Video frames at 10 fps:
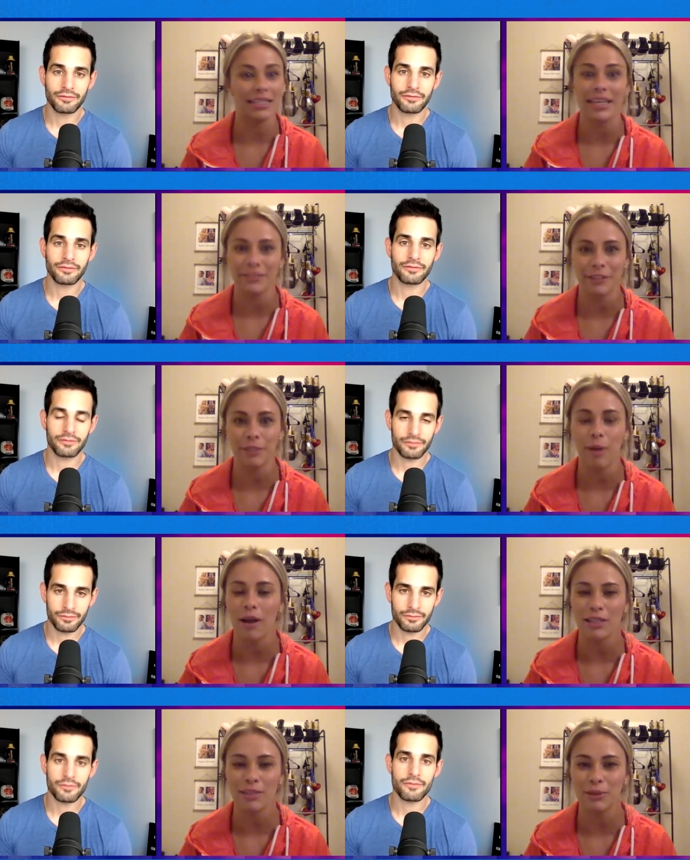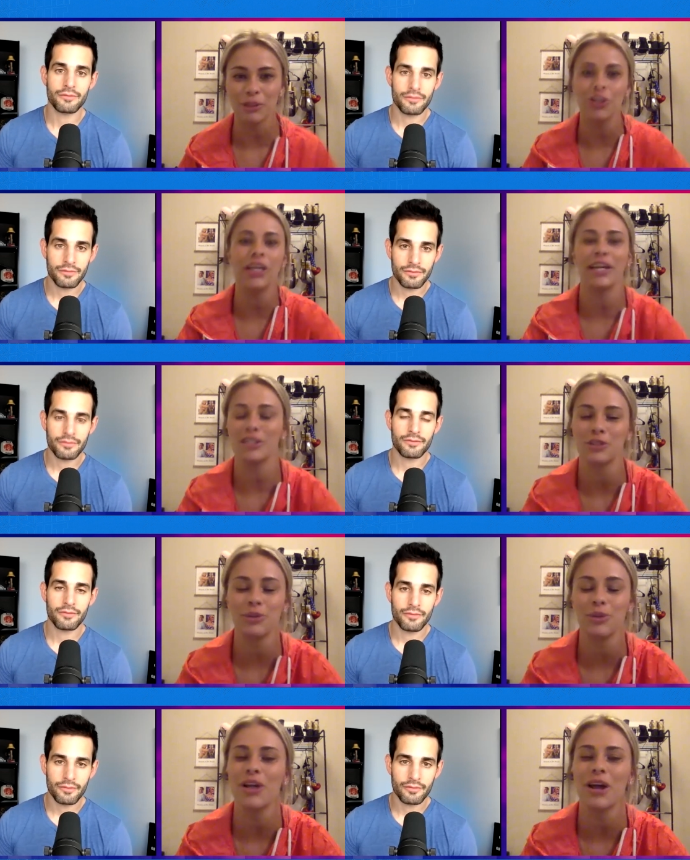Speaker 1: safe as possible in training
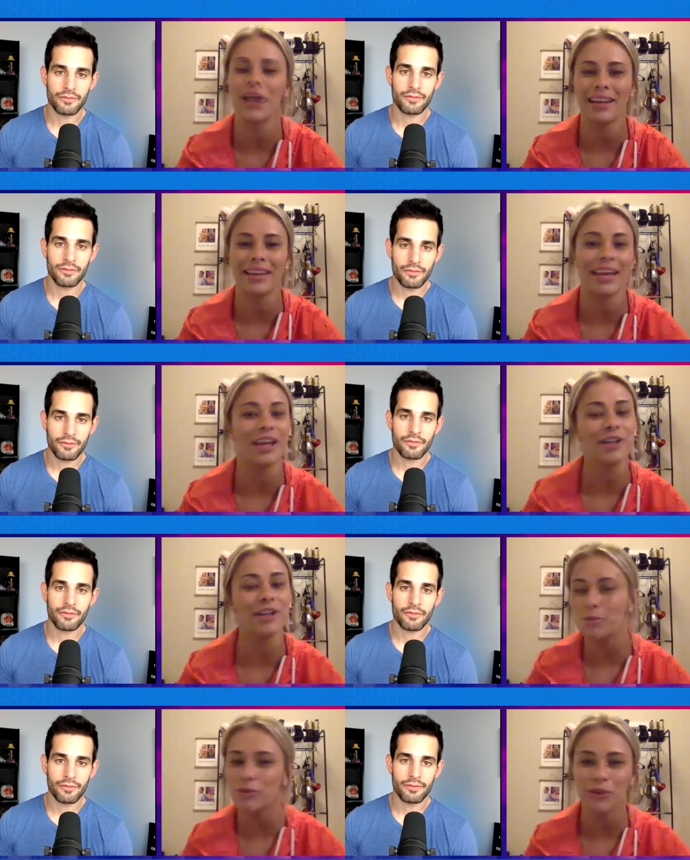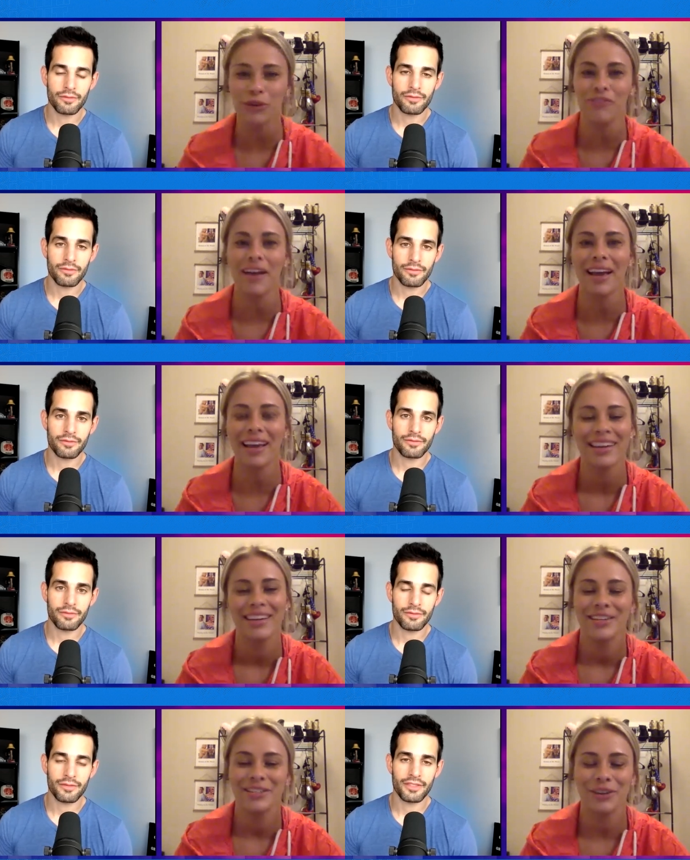too, to not get like injured before the fight.
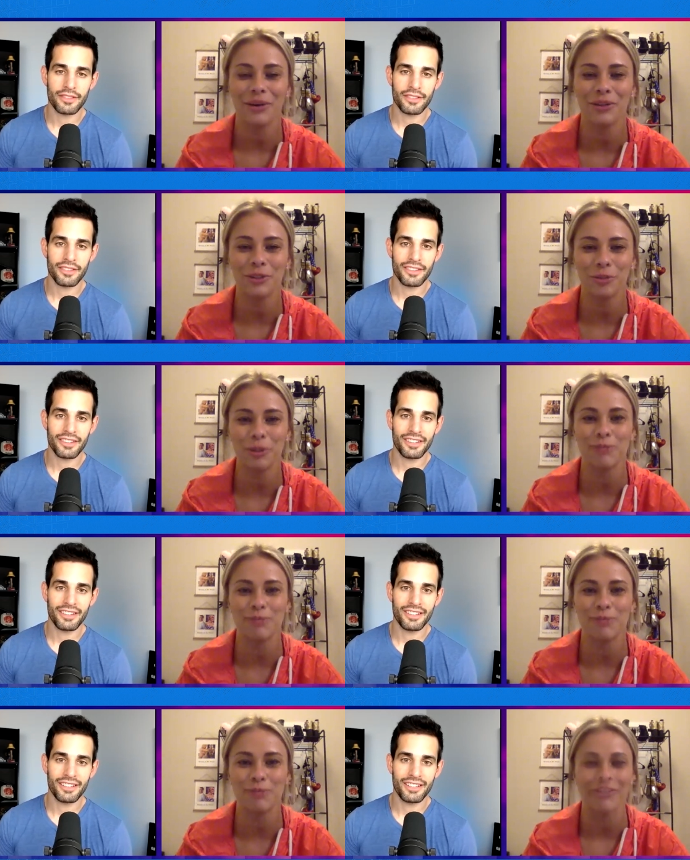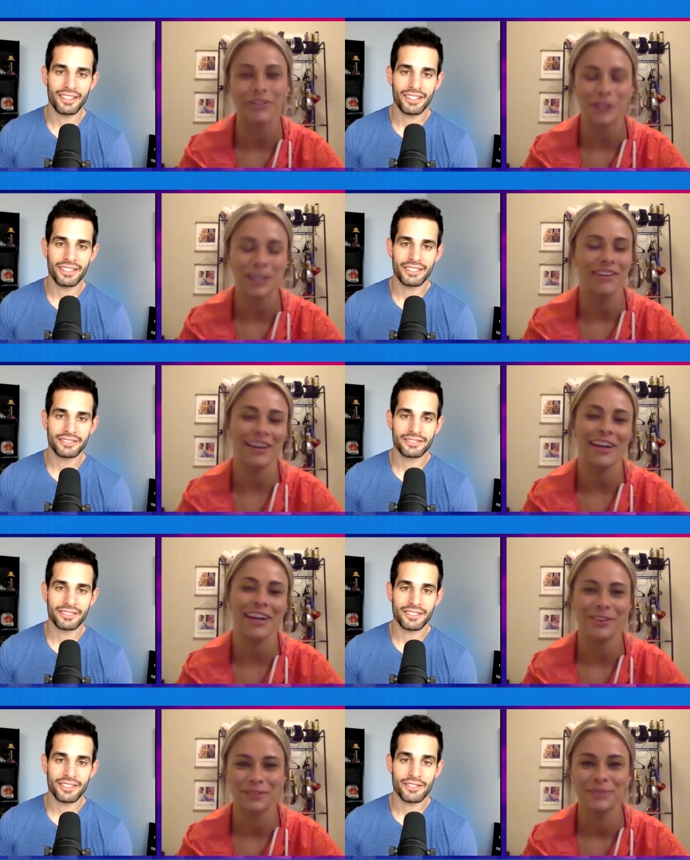So super specific training right
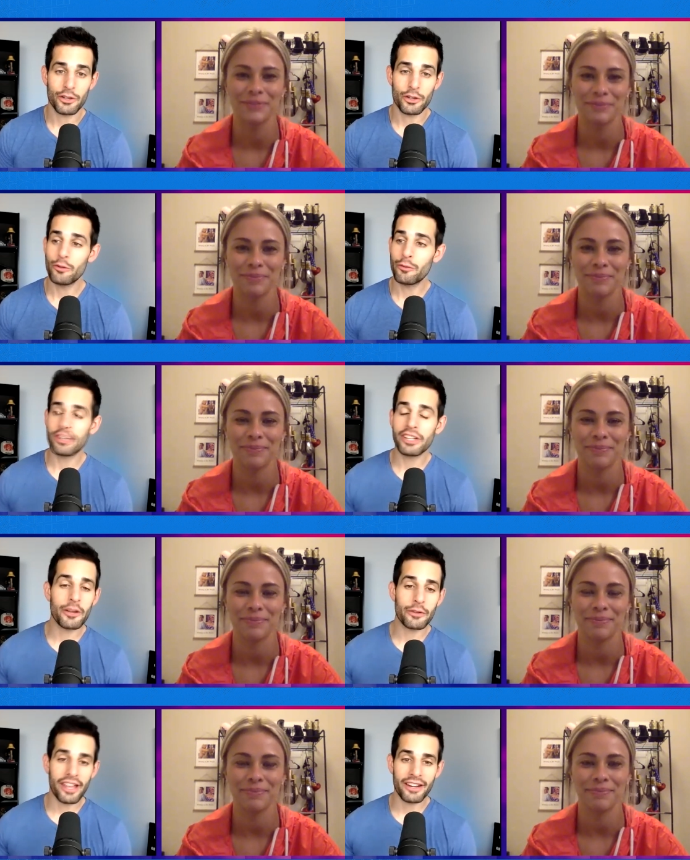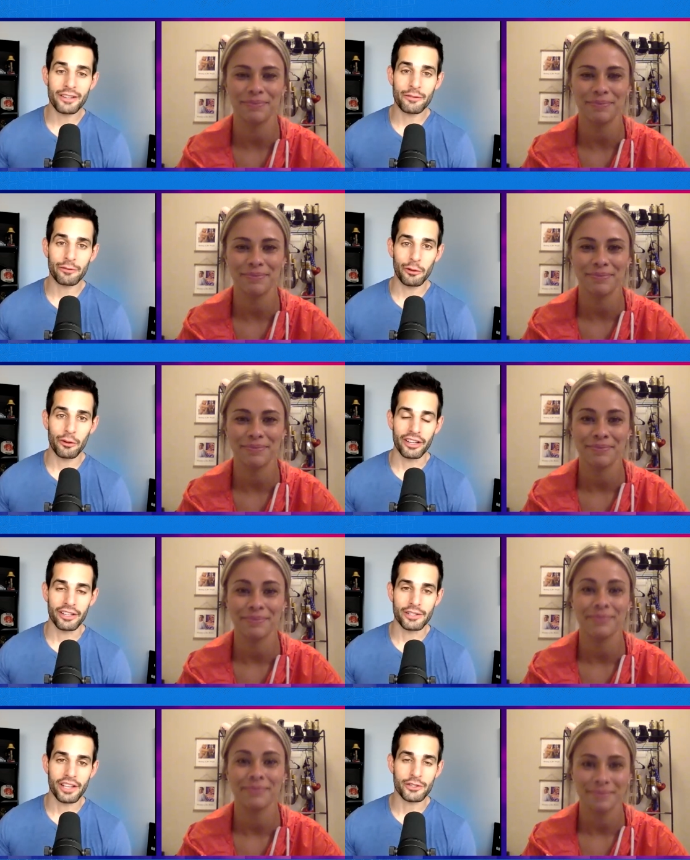now.
Speaker 2: So you've relocated to
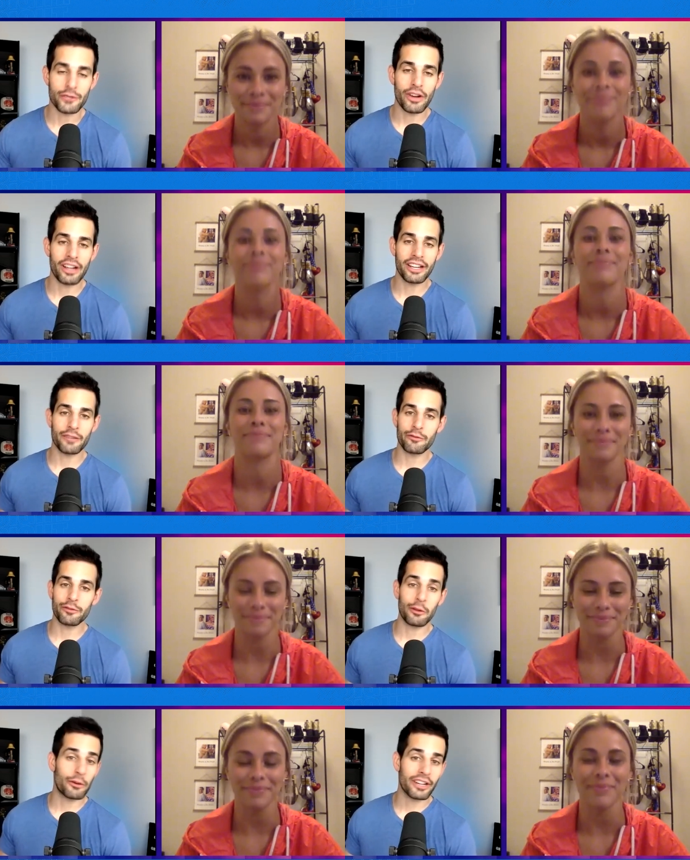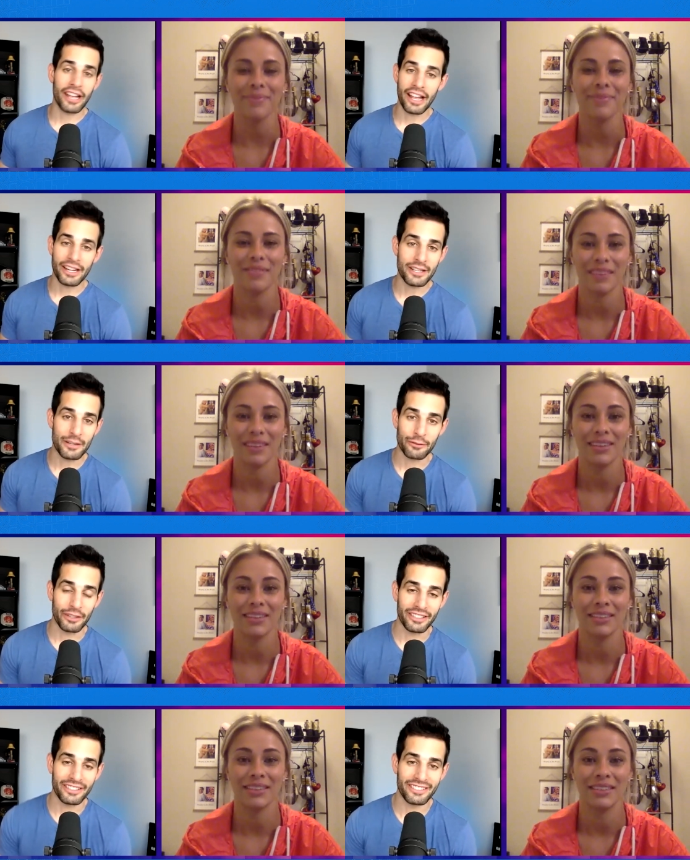Florida. Is training in Florida any
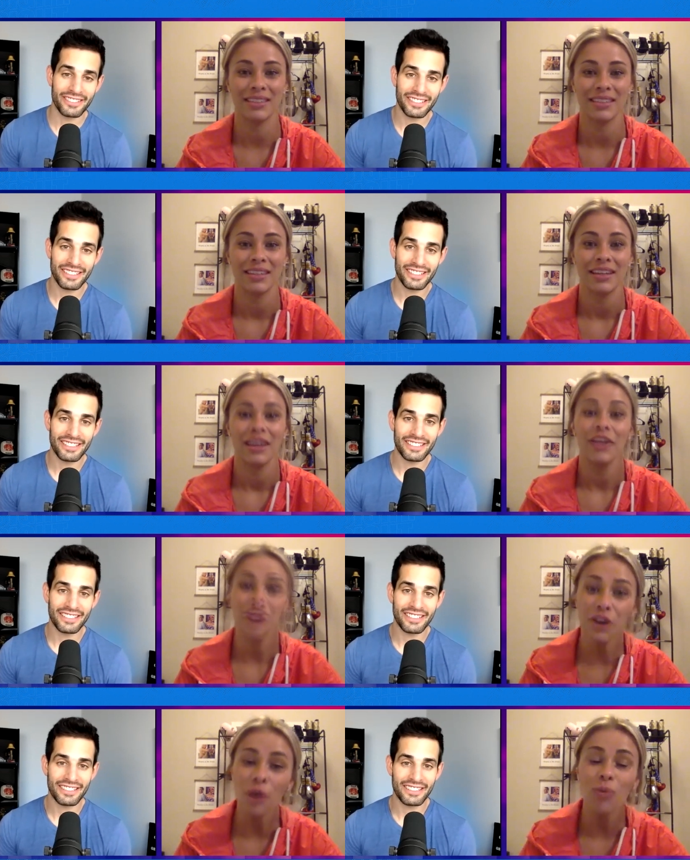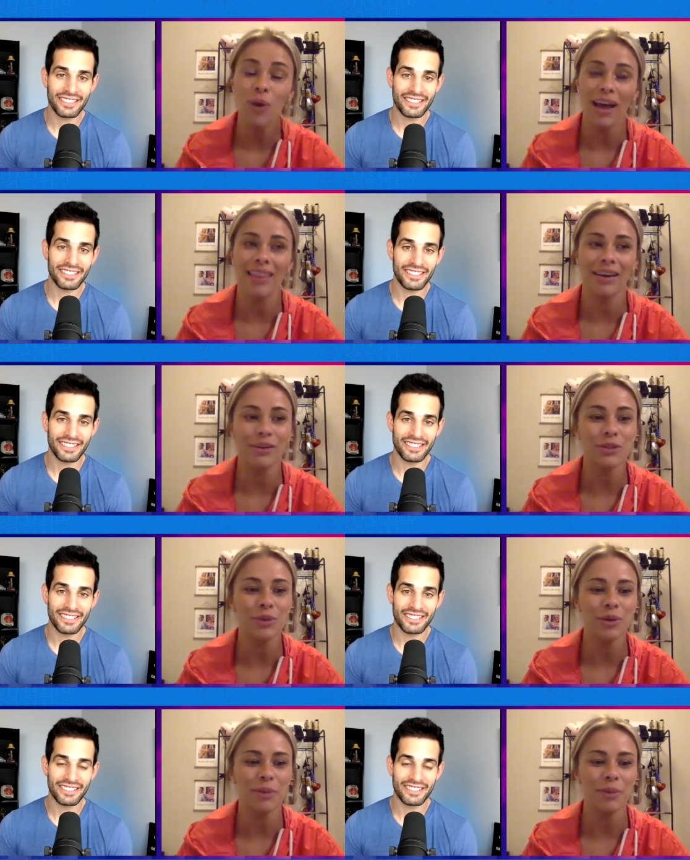different?
Speaker 1: You know what? That was one of